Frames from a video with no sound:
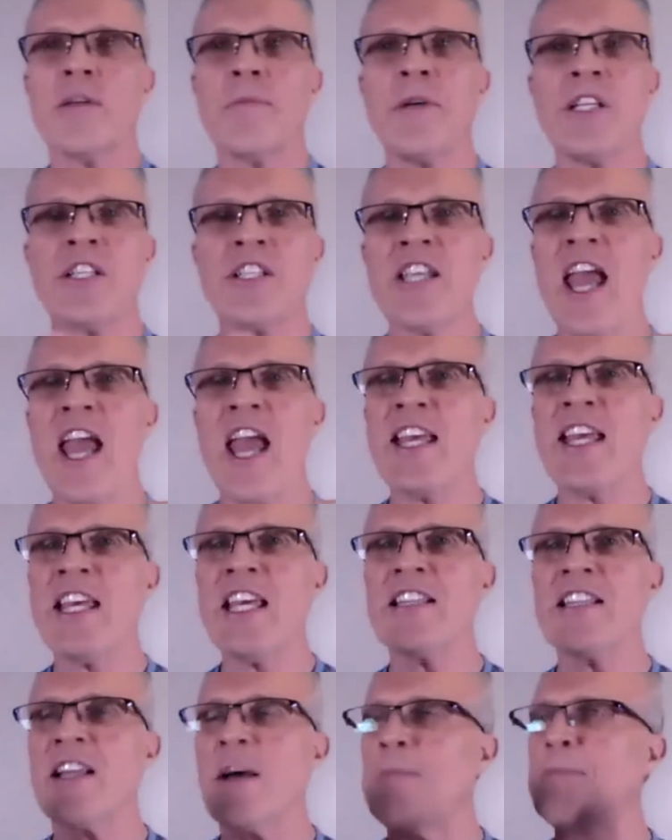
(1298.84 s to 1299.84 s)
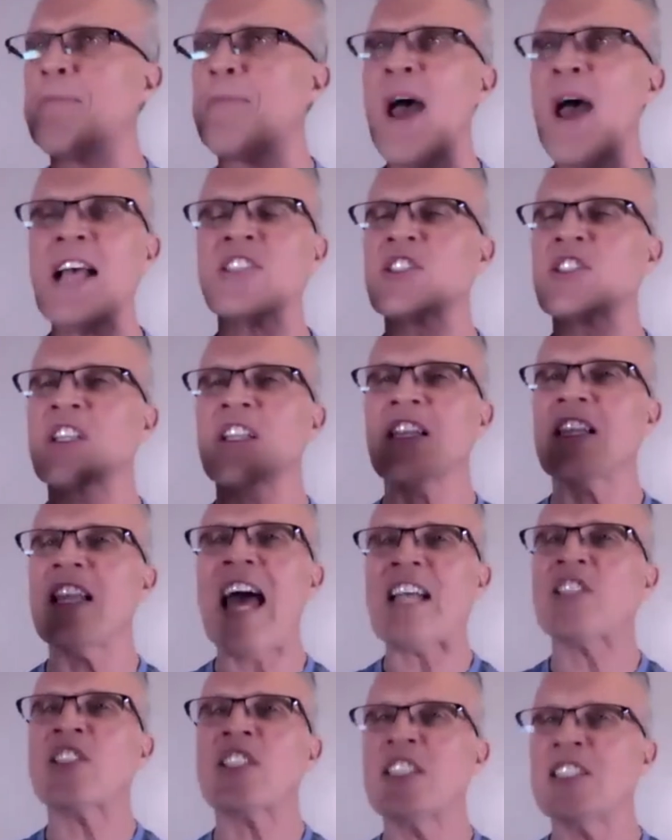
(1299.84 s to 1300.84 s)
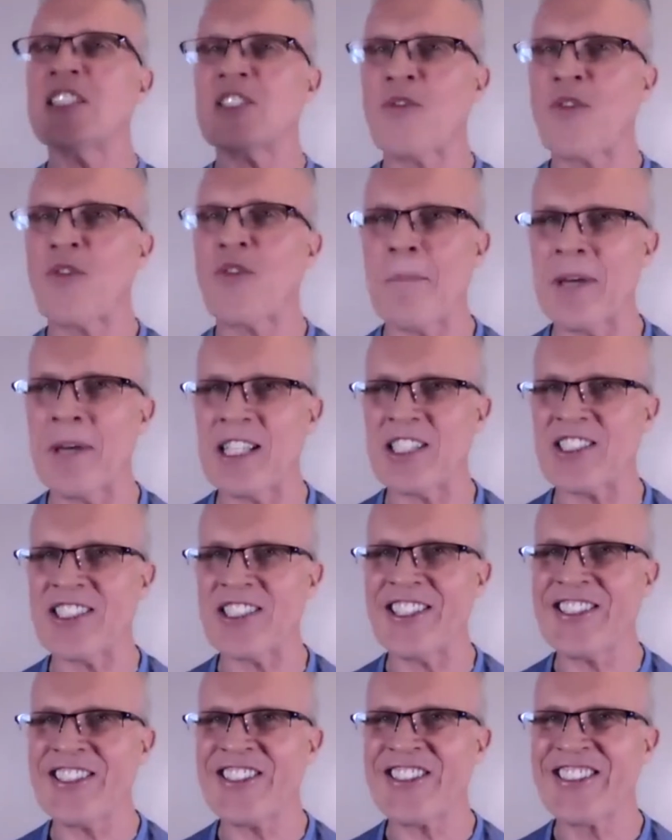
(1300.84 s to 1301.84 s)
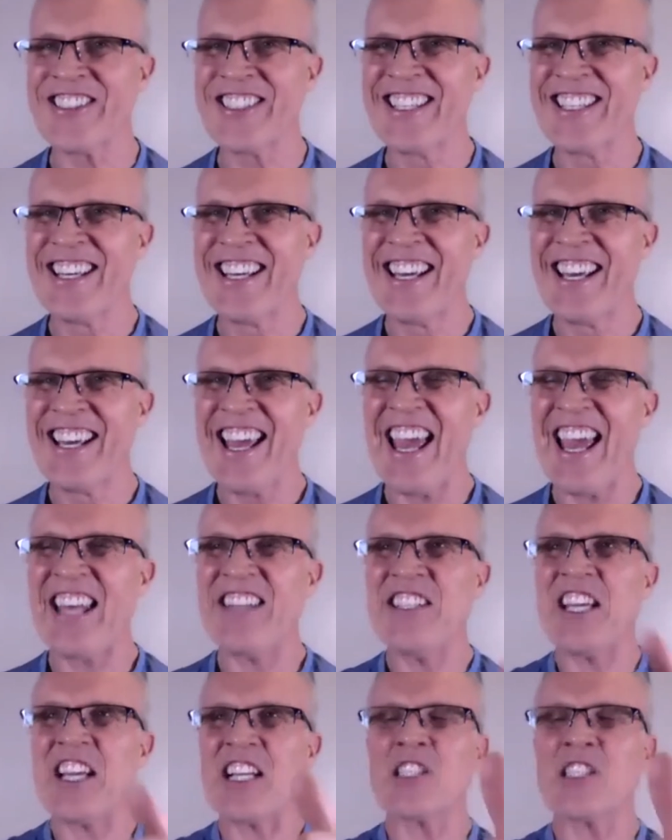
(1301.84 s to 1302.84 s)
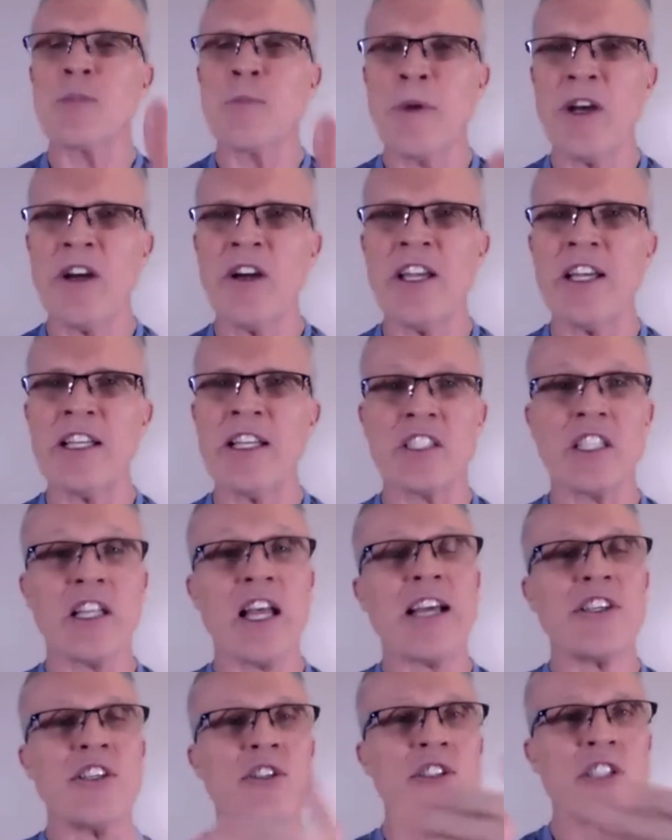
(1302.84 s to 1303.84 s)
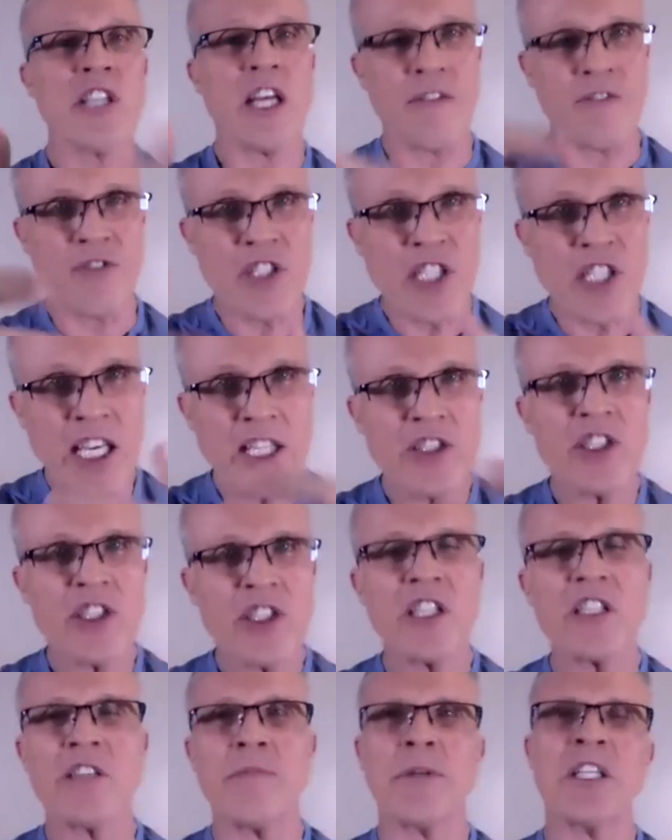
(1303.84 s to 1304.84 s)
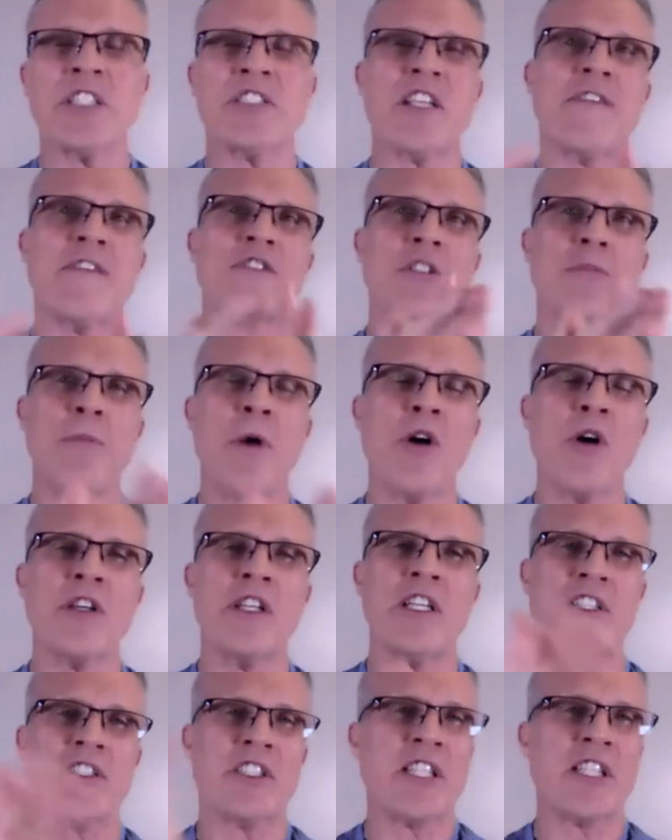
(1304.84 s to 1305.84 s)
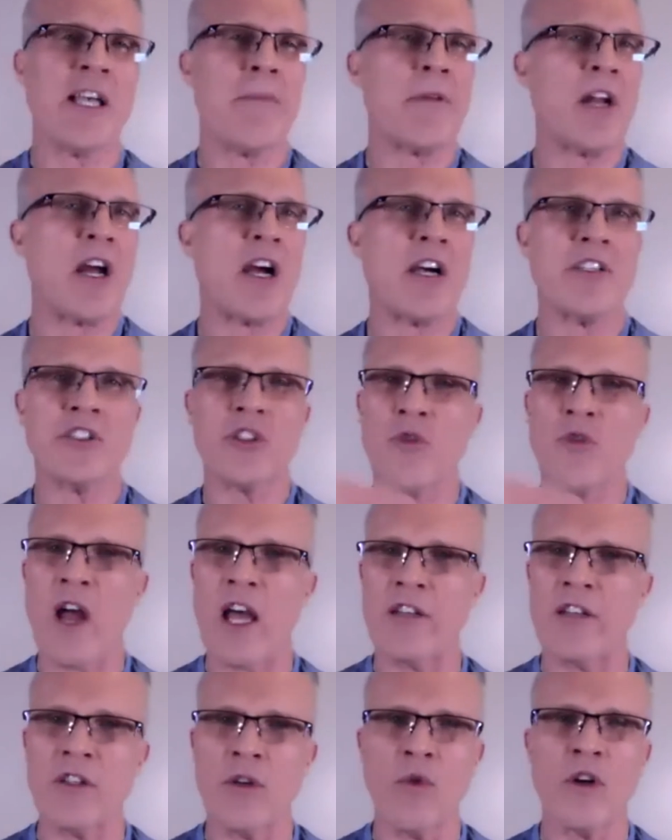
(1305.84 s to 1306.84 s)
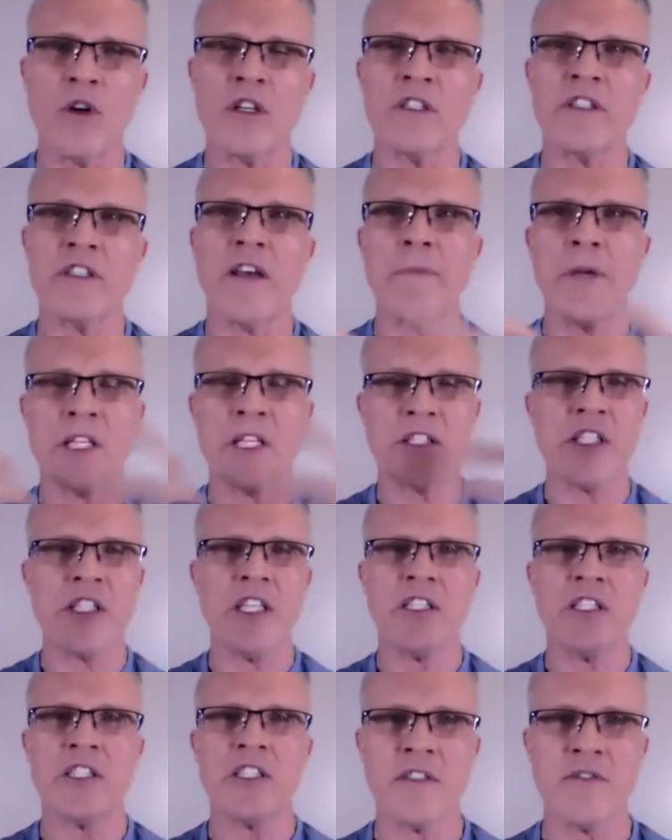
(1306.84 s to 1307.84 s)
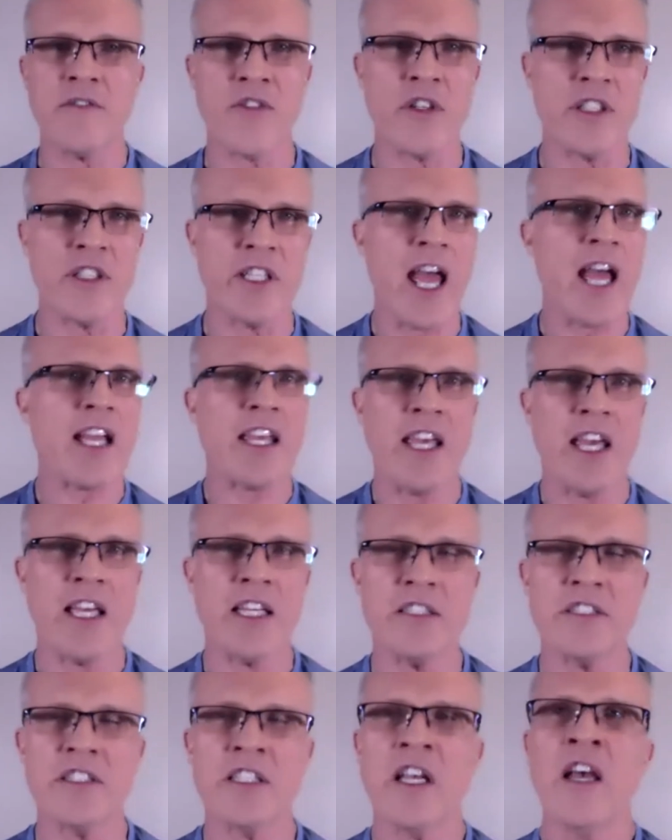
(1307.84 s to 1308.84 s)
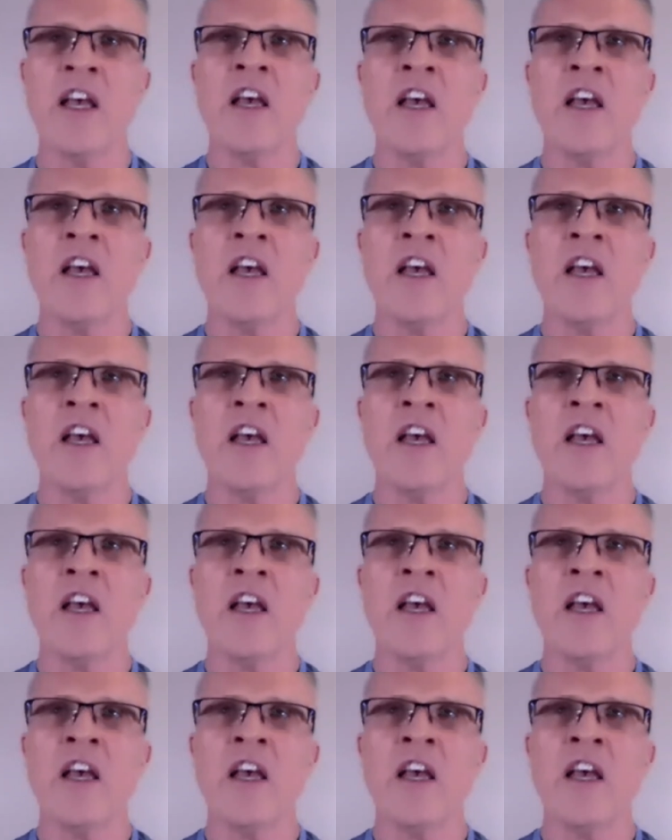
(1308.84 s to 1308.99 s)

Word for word: to be taking the best lessons from business and the experience, like you said, of teaching, because I've spoken at seminars around the world, I've been teaching for decades,